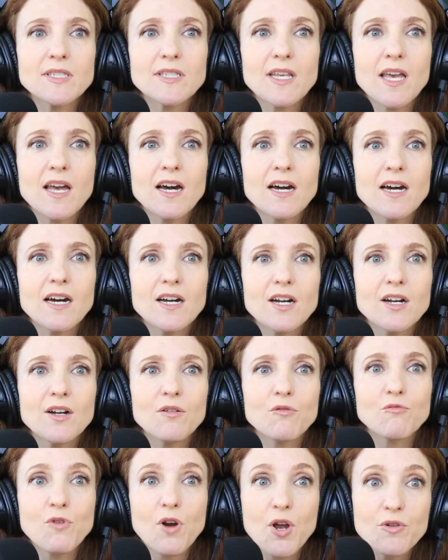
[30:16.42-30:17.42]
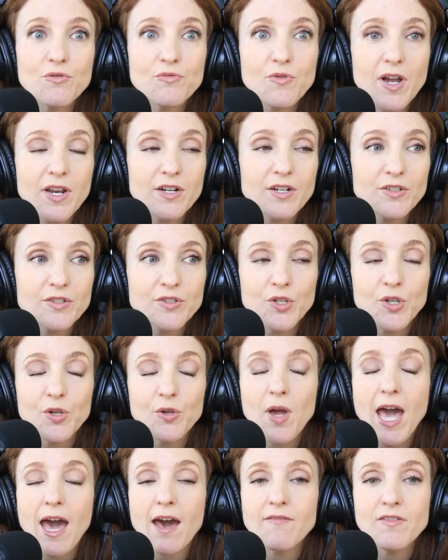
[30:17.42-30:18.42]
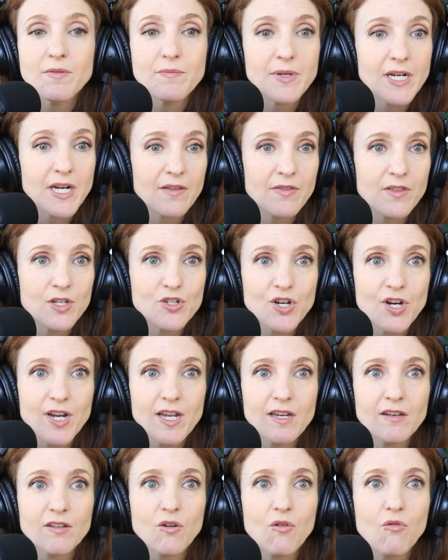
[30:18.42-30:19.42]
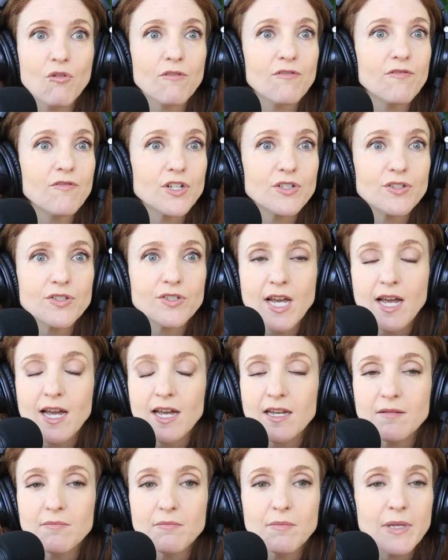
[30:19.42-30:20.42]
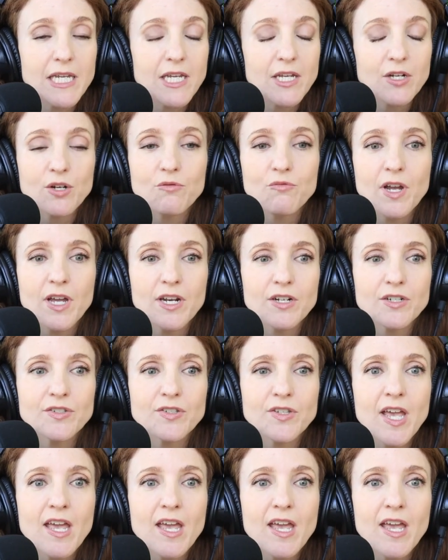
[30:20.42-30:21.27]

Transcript: uh, road runners who haven't been on the trail or first time beginner runners,